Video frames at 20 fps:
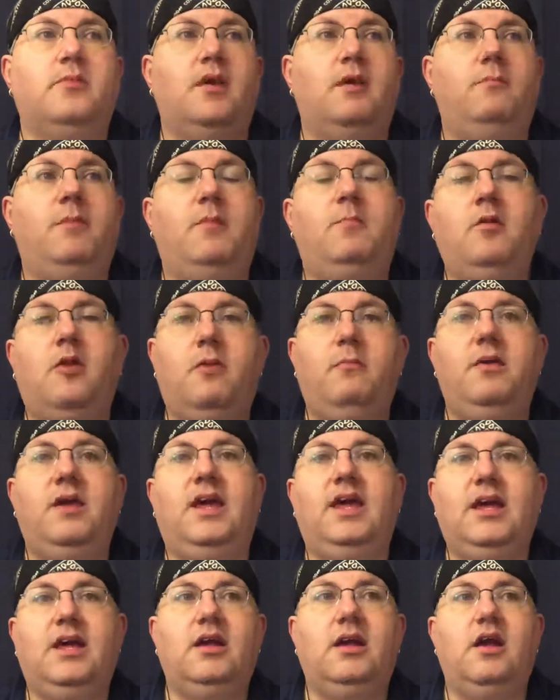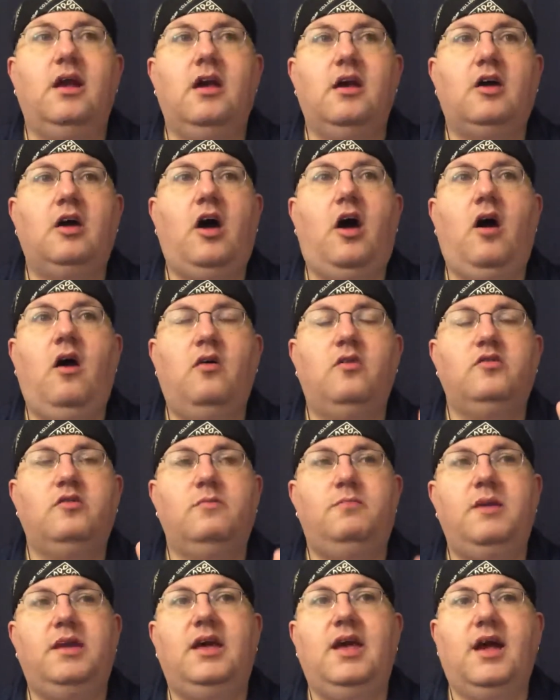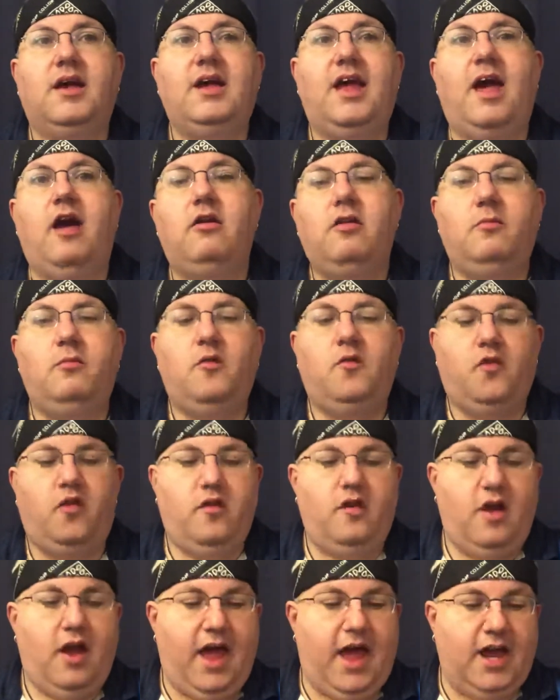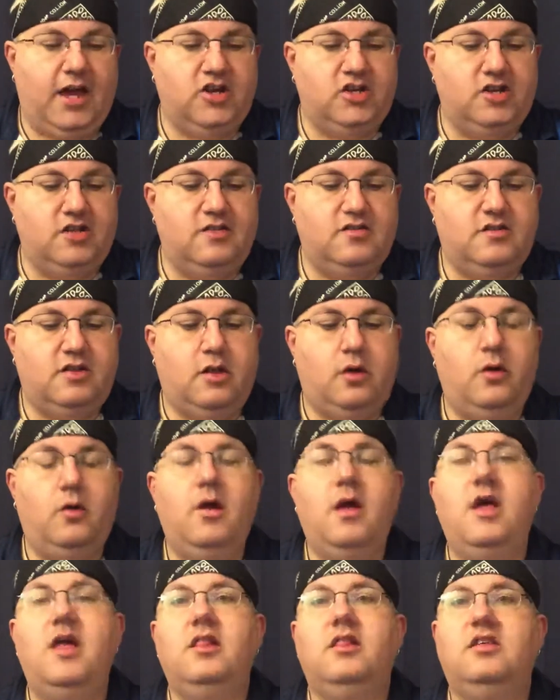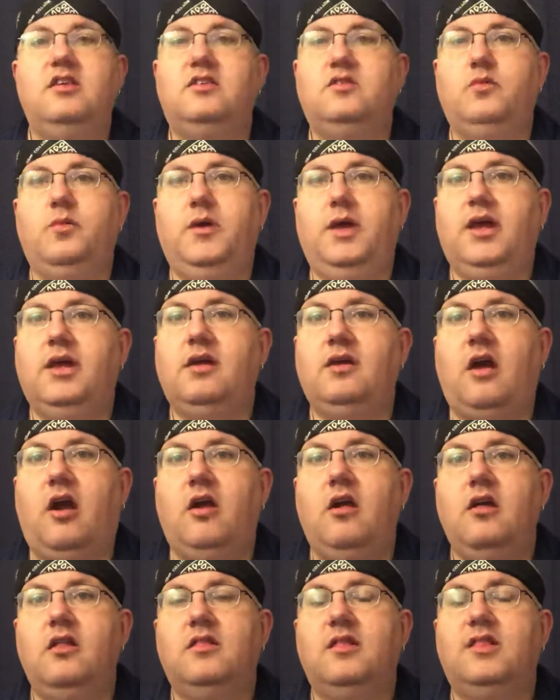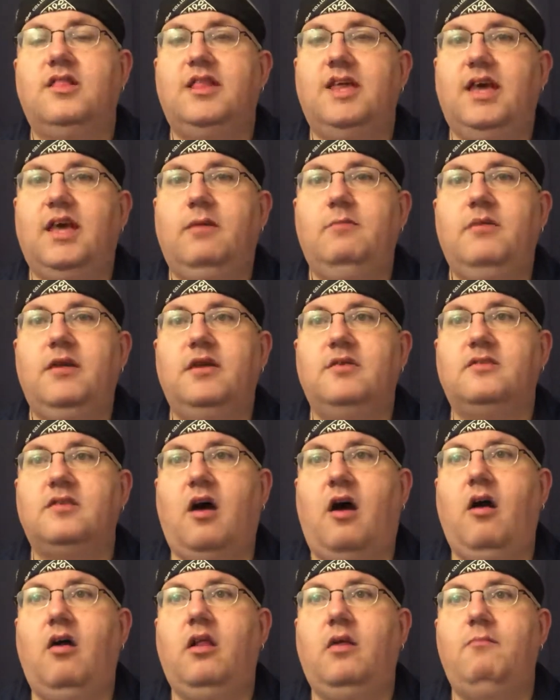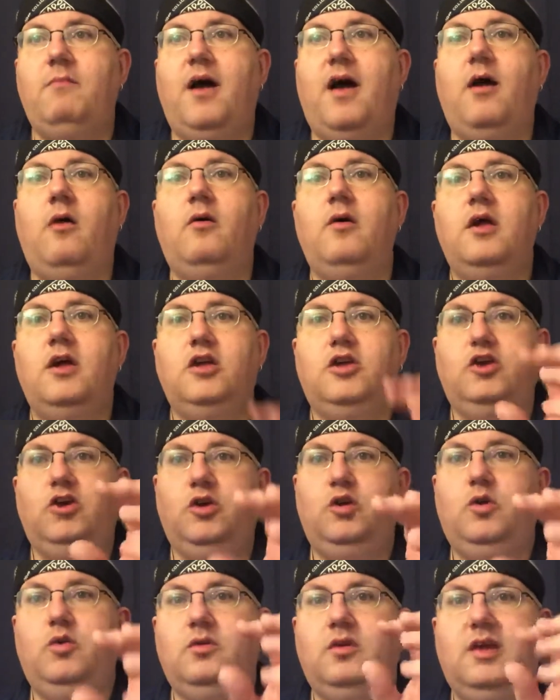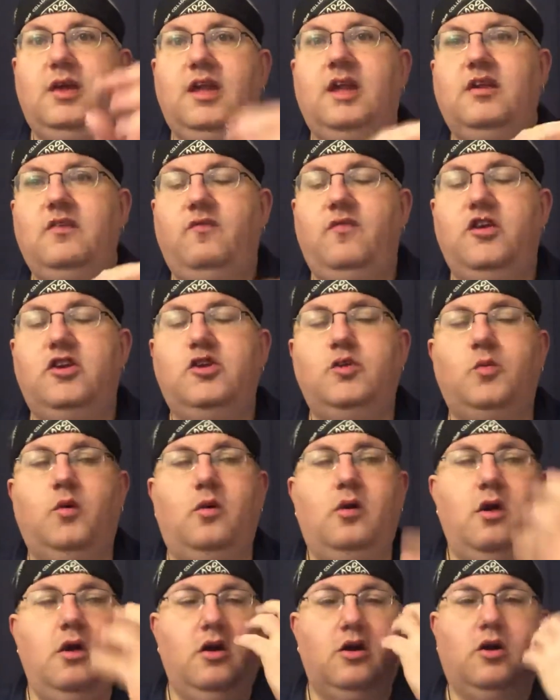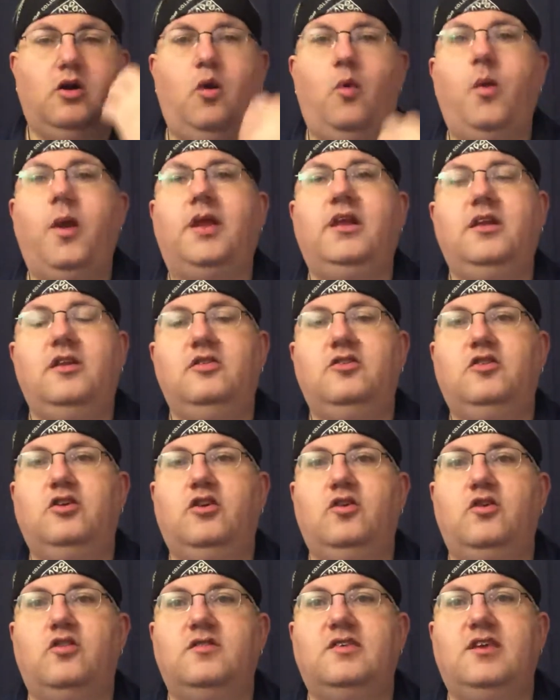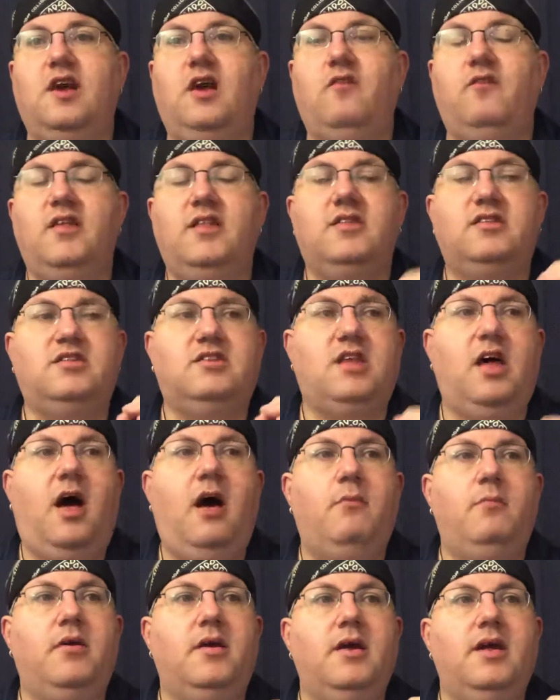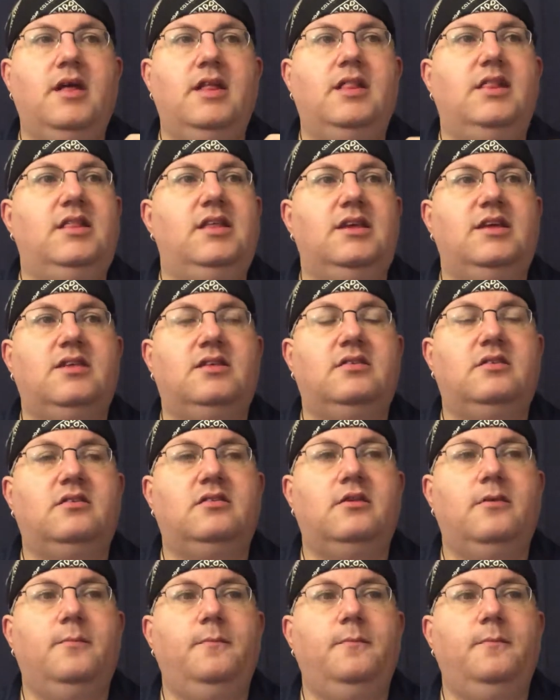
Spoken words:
People are being called to be accountable for their actions. So this week, the theme is all about you, the individual, going into yourself and stop this